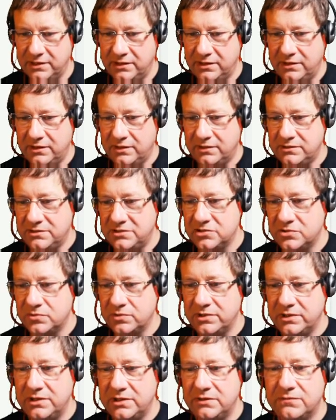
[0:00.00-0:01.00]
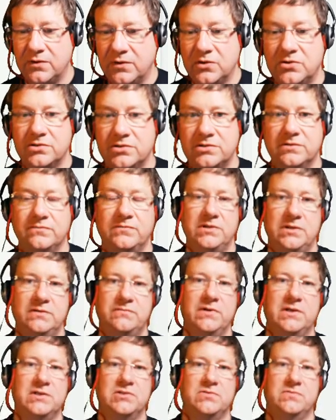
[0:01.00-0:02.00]
And this is the focus of the
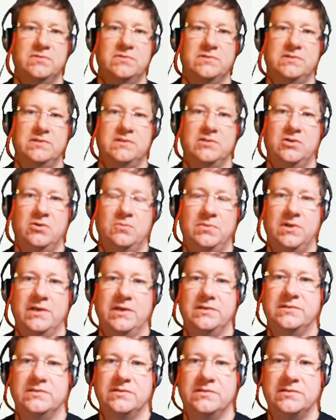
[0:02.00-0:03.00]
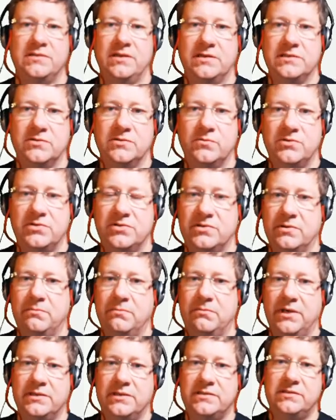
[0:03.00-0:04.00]
adventure, is this obelisk in the centre, which is a
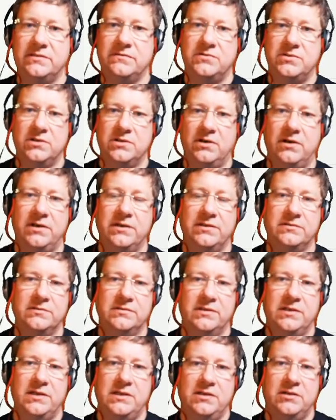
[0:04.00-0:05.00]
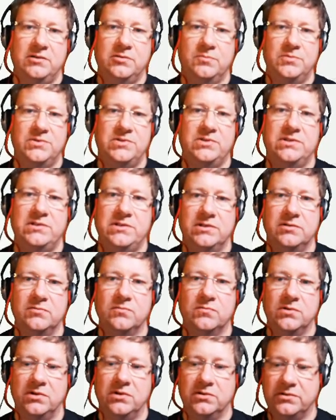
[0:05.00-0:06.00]
massive giant obsidian
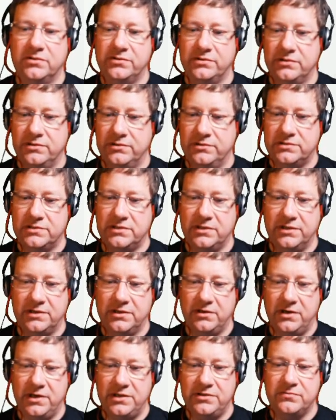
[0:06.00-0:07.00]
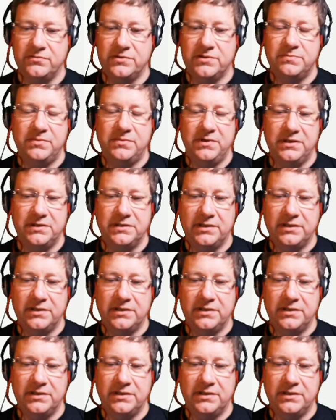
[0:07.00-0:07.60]
rock that looks like either it's been,